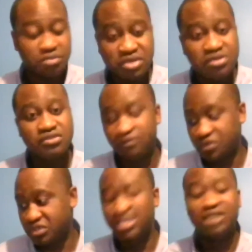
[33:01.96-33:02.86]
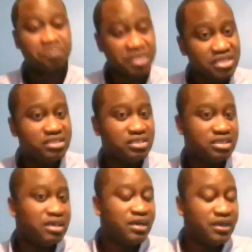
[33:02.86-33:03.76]
because of the stability
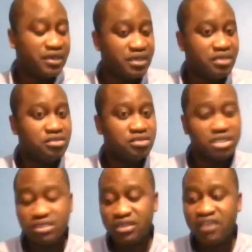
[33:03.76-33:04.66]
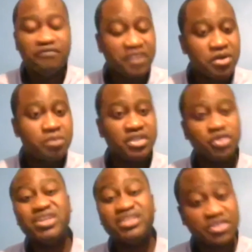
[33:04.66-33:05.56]
in environments
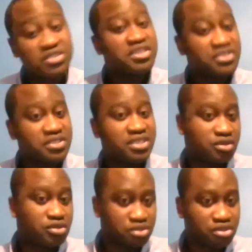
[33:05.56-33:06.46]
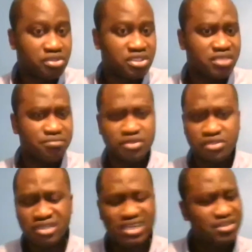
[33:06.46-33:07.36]
where these tests are conducted. But,
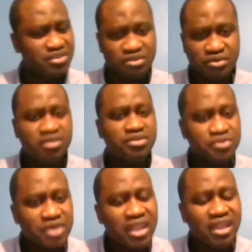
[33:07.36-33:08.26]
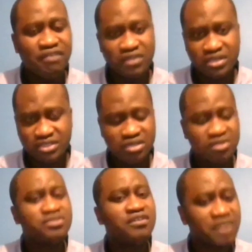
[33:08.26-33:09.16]
in real life, there's a
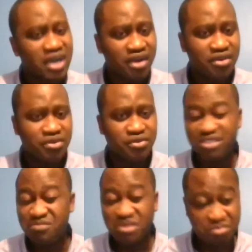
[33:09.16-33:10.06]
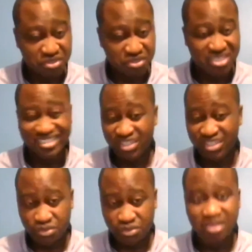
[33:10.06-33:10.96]
lot of chaos. They may present
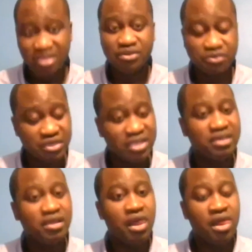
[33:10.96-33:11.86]
as really, really